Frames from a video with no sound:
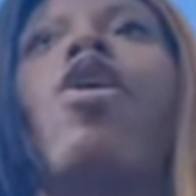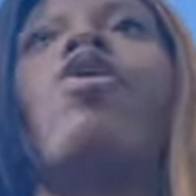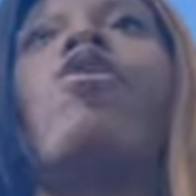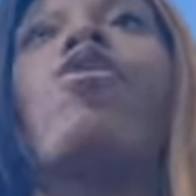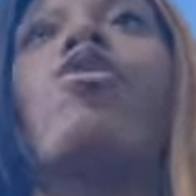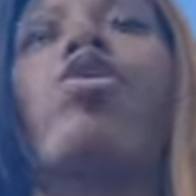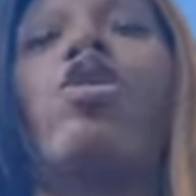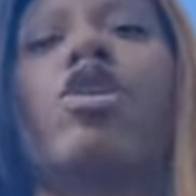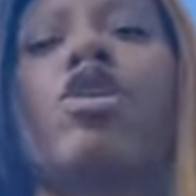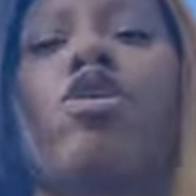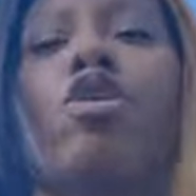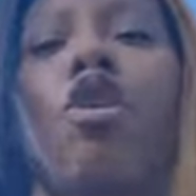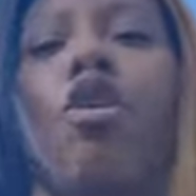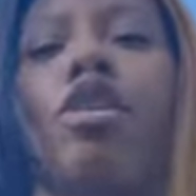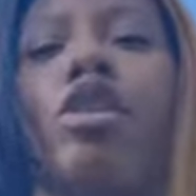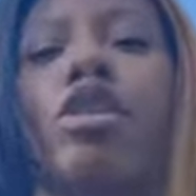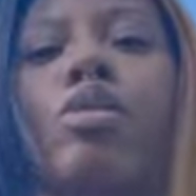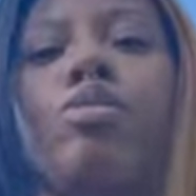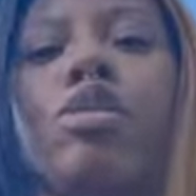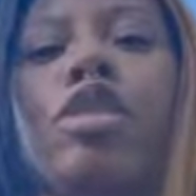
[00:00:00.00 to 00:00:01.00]
for your
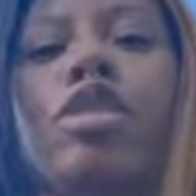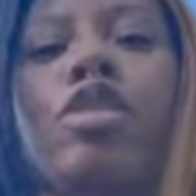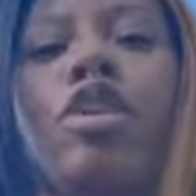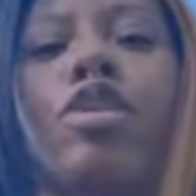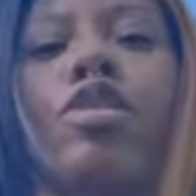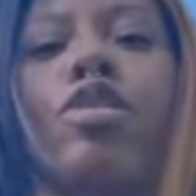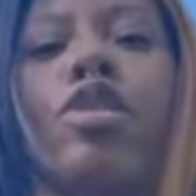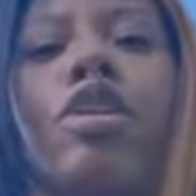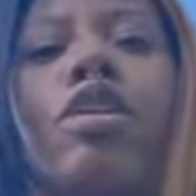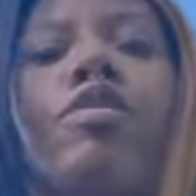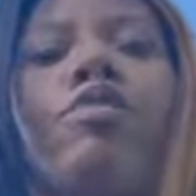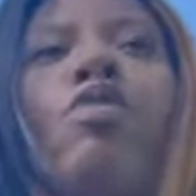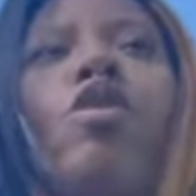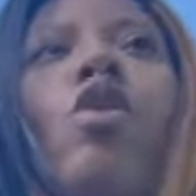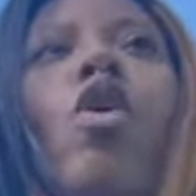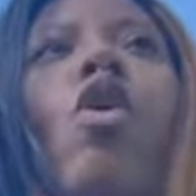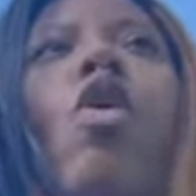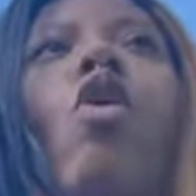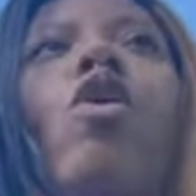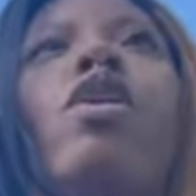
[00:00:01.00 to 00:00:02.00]
ultimate journey, for all